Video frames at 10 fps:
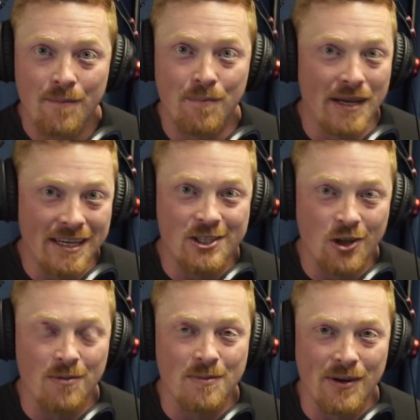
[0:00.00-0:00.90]
being
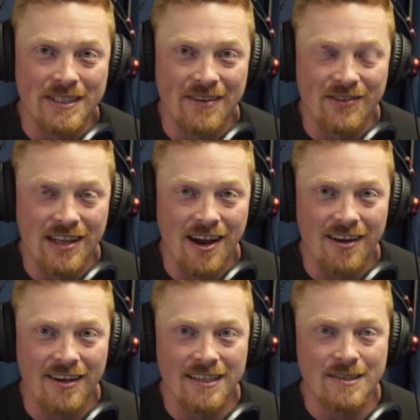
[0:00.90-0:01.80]
stopped by Devin
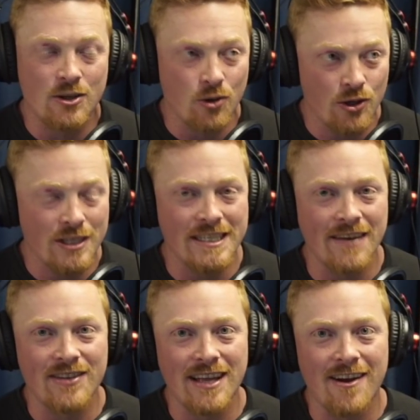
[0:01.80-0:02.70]
Larratt. As good as
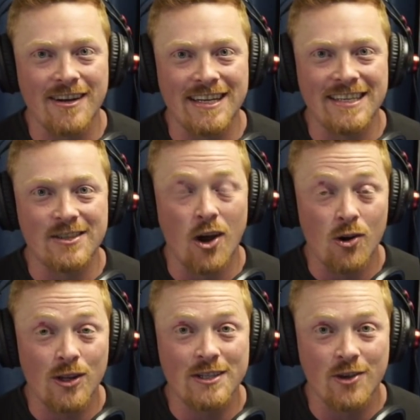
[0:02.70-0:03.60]
Devin Larratt is,
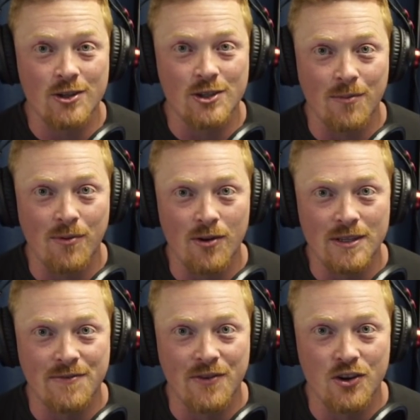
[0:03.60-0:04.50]
Oleg Zhokh's top roll
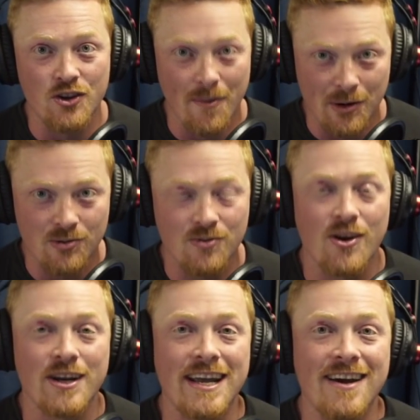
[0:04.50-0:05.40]
is phenomenal
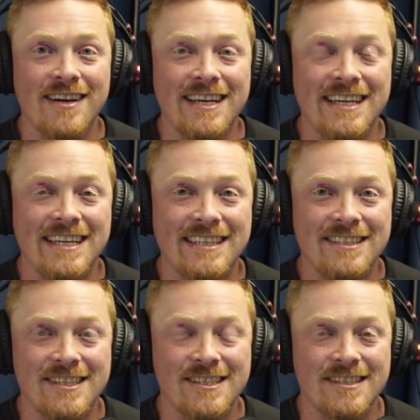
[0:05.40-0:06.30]
right now. He
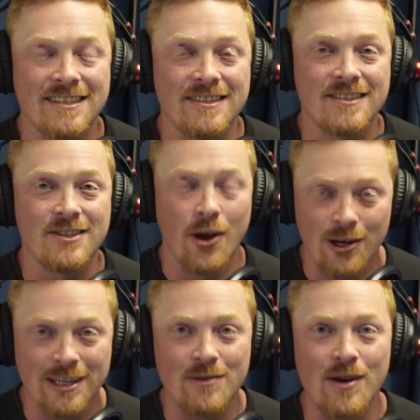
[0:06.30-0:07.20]
just
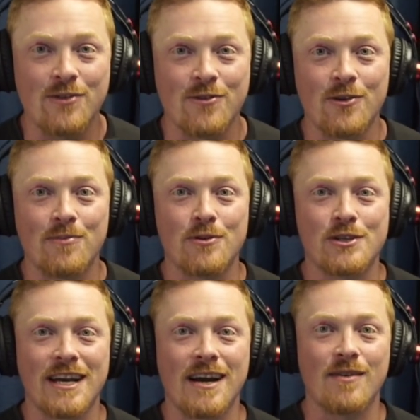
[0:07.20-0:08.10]
totally went through
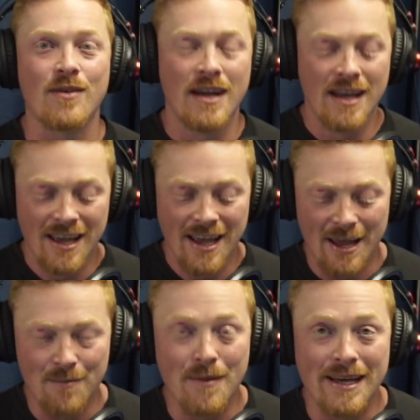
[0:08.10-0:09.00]
Pushkar
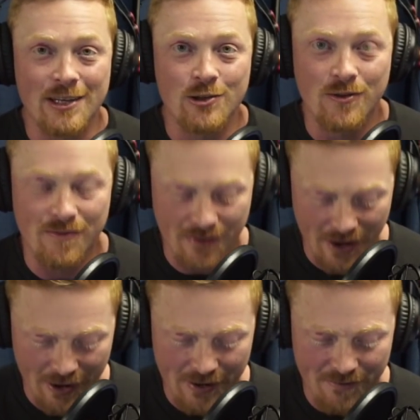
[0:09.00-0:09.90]
and made it look
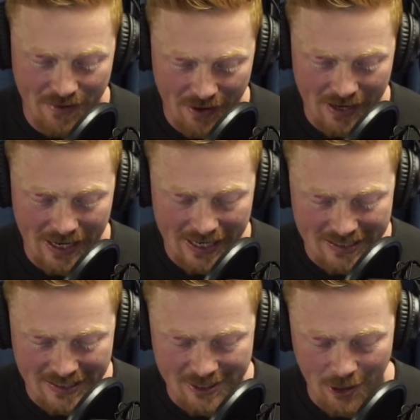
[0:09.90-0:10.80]
very, very
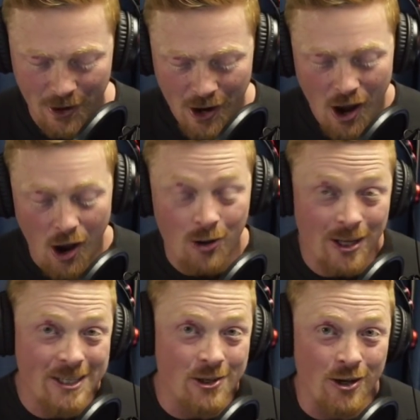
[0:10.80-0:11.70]
easy. So
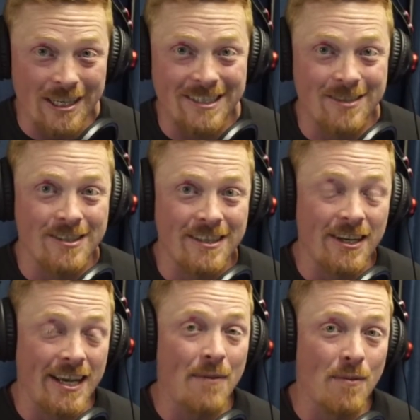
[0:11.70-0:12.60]
Oleg Zhokh is,
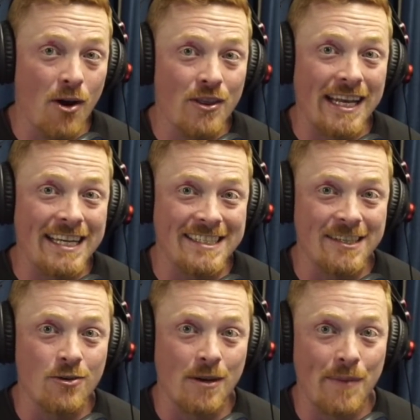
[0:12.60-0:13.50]
keep in mind that he
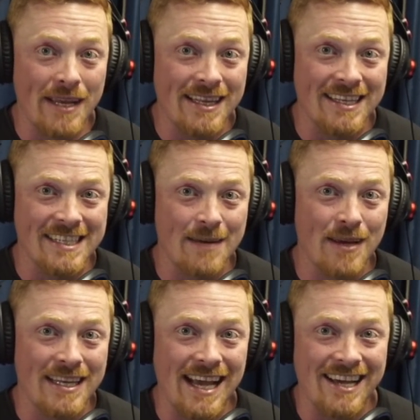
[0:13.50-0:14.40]
still competed that same
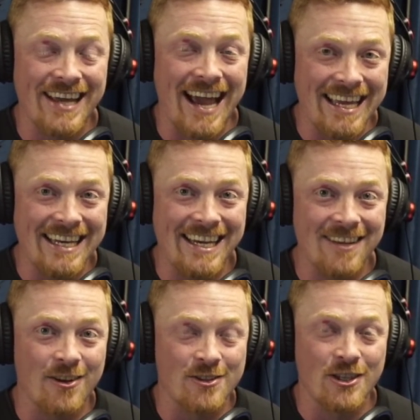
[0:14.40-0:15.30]
day in the under 80
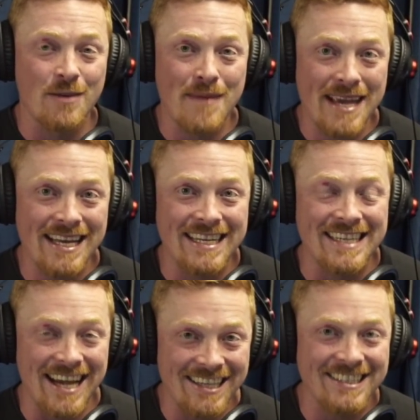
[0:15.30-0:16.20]
kilos. So the man
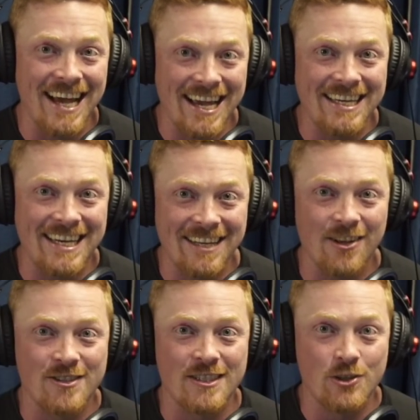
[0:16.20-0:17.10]
is under 80
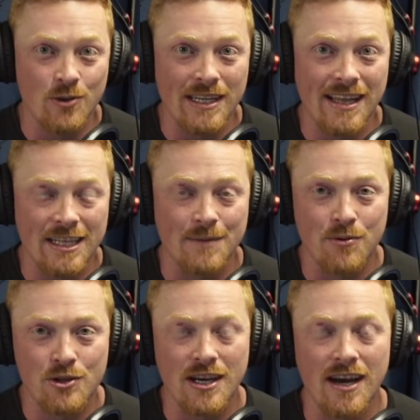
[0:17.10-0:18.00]
kilos and doing that to
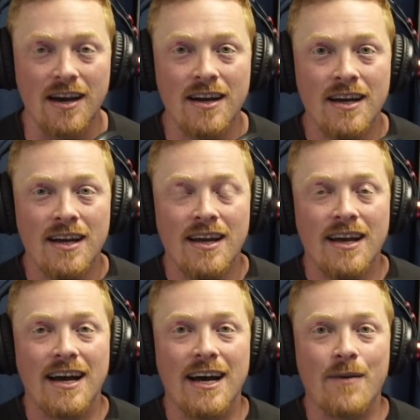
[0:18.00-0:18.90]
Pushkar.
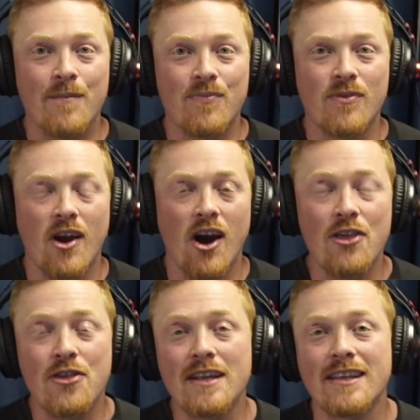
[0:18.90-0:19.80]
I
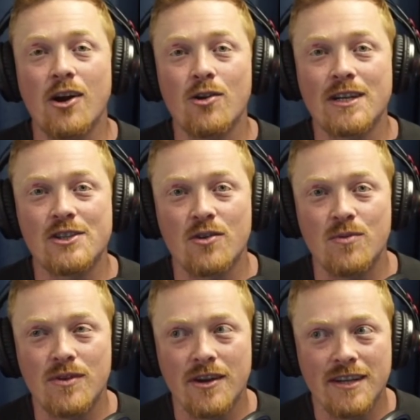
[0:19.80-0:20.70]
think that Oleg Zhokh
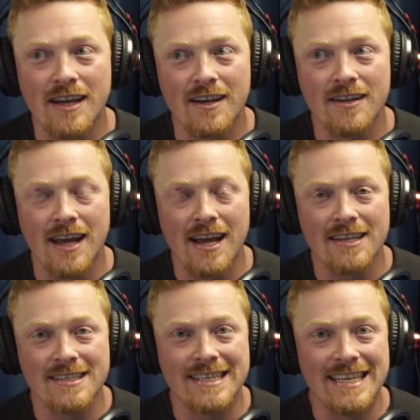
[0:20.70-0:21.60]
will go down as